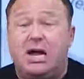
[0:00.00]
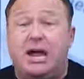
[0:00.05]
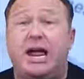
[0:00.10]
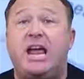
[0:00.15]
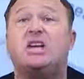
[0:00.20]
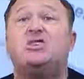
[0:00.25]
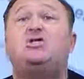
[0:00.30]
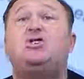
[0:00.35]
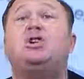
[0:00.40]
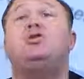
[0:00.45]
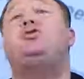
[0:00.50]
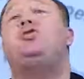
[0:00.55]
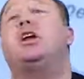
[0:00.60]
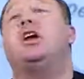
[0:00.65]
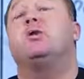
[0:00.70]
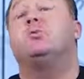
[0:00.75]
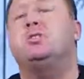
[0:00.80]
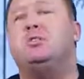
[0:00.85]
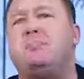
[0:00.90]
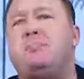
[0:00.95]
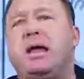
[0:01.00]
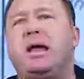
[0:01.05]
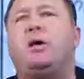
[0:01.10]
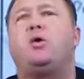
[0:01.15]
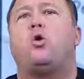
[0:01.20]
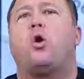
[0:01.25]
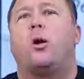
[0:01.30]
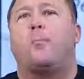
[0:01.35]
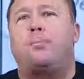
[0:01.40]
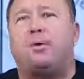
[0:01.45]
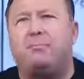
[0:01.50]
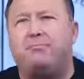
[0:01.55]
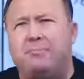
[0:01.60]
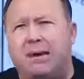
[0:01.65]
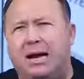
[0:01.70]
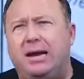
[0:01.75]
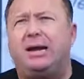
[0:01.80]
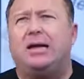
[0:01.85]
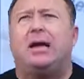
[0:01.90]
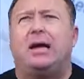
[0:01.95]
He's just here with the big corporate
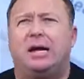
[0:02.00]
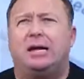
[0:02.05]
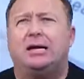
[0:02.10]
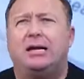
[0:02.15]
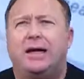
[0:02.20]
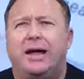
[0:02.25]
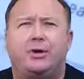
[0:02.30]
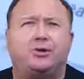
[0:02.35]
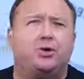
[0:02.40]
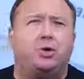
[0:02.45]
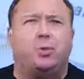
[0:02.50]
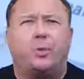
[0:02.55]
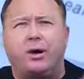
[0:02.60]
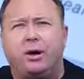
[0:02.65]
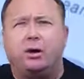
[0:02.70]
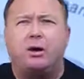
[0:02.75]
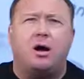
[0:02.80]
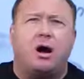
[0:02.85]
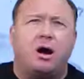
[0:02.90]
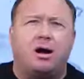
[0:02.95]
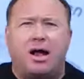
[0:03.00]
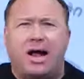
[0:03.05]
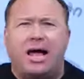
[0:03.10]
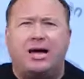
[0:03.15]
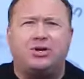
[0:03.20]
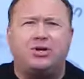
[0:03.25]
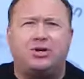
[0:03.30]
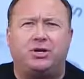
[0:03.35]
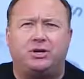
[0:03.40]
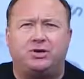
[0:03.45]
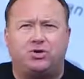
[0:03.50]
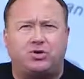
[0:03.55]
media as a rearguard action,